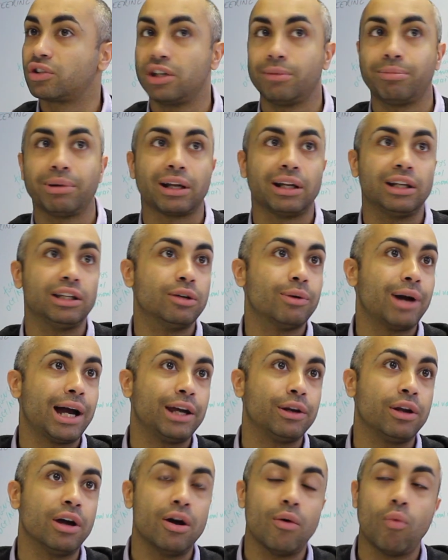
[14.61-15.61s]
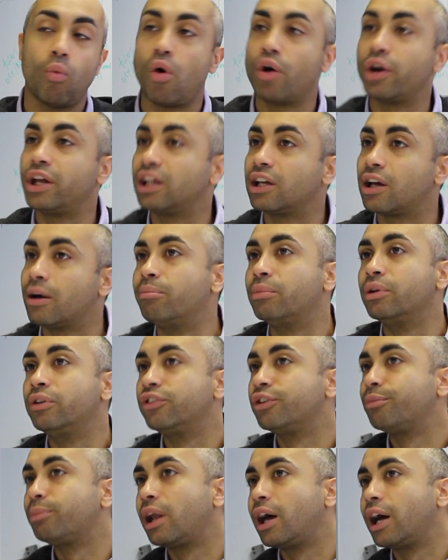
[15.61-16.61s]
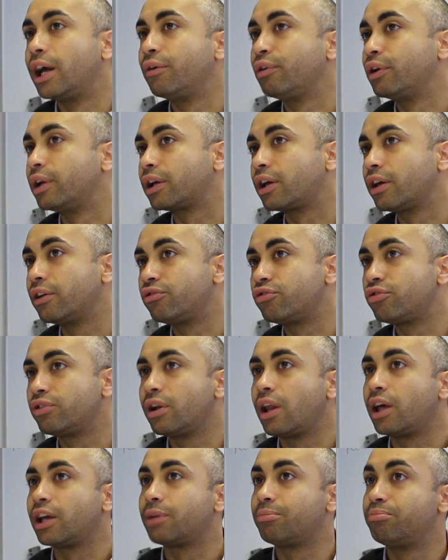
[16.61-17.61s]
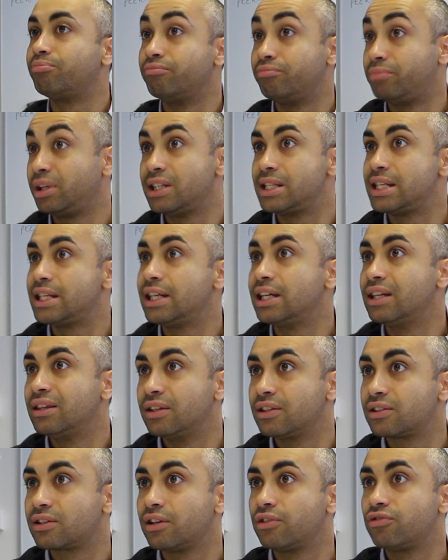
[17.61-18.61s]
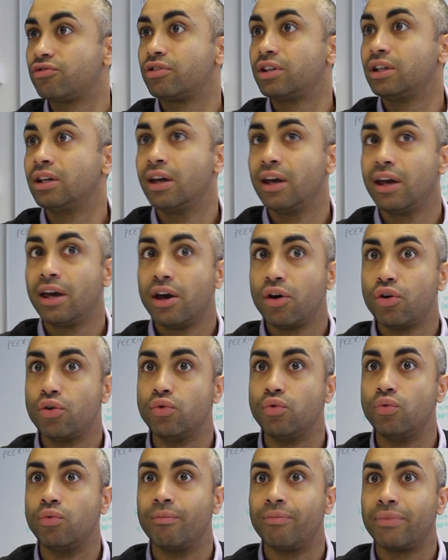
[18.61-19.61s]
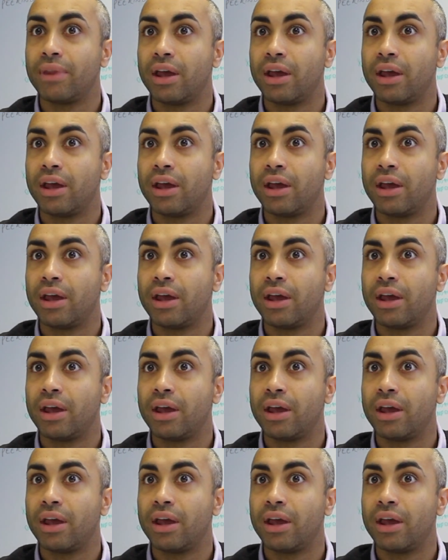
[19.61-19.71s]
Typically you had one incumbent supplier in a country, like BT in this country, who